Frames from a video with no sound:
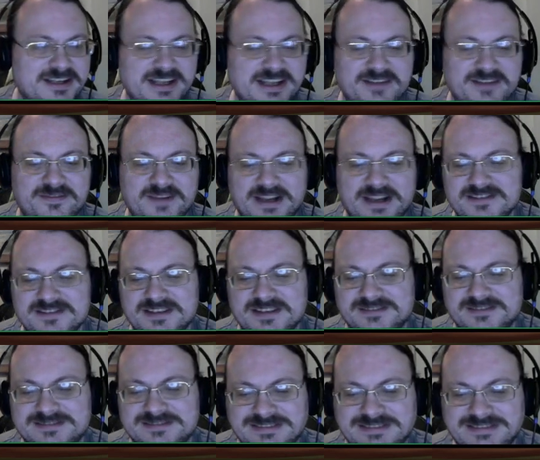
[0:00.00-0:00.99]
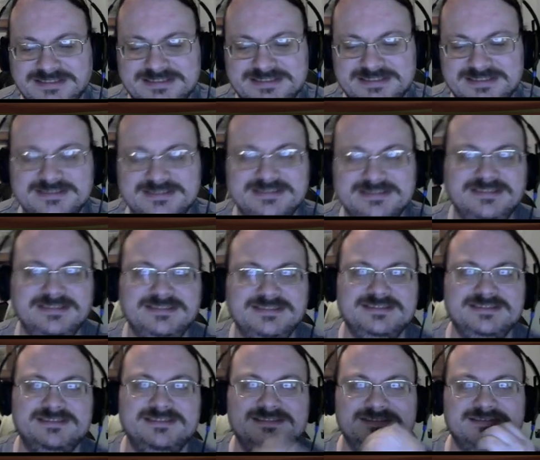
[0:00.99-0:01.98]
he fancy? Michelle Rodriguez's
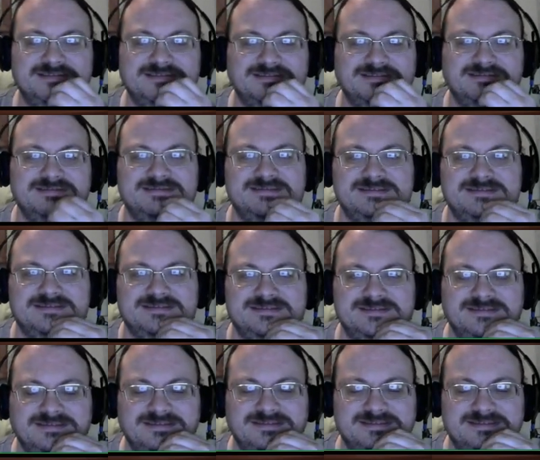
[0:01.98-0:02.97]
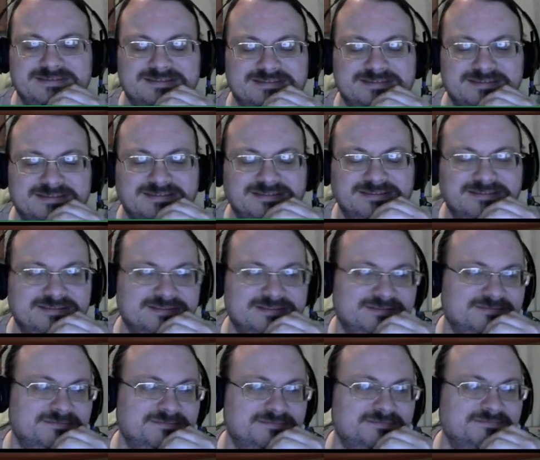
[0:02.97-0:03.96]
character is a barbarian.
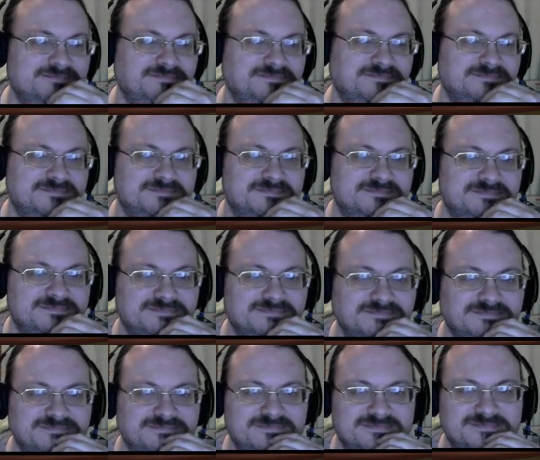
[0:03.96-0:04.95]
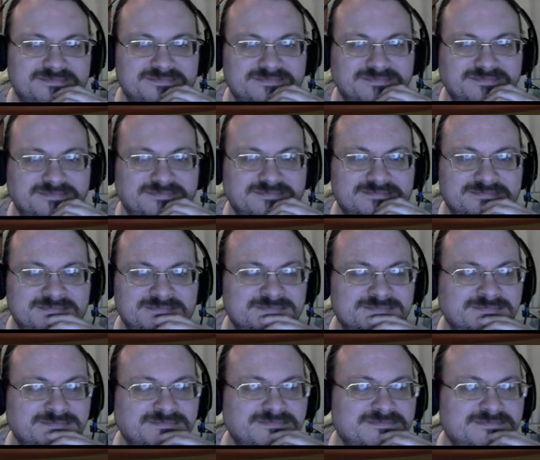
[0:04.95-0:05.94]
Simple enough. Yeah, he's just like. Here
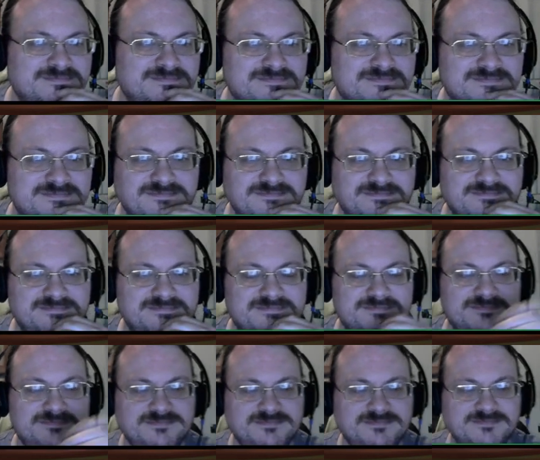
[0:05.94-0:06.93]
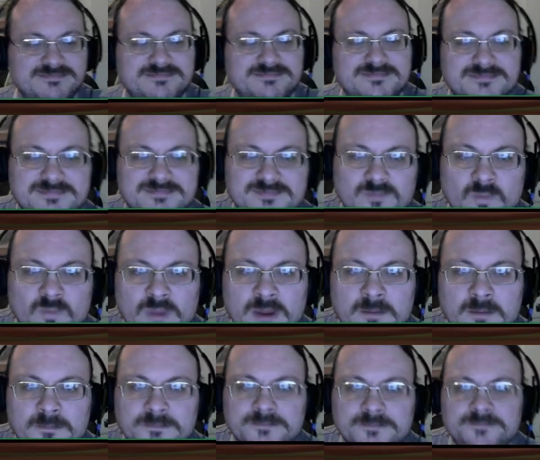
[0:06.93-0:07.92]
is basic character. Holy
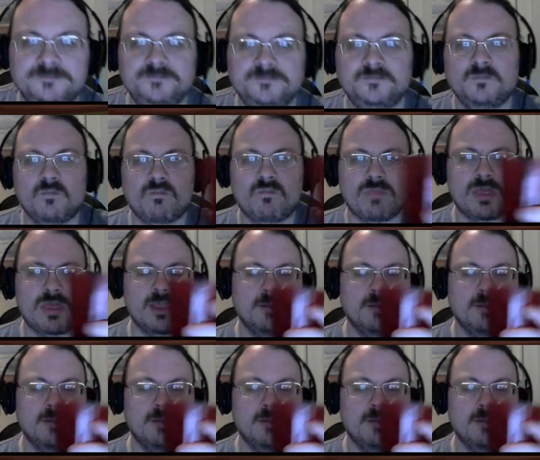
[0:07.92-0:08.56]
shit, they've got a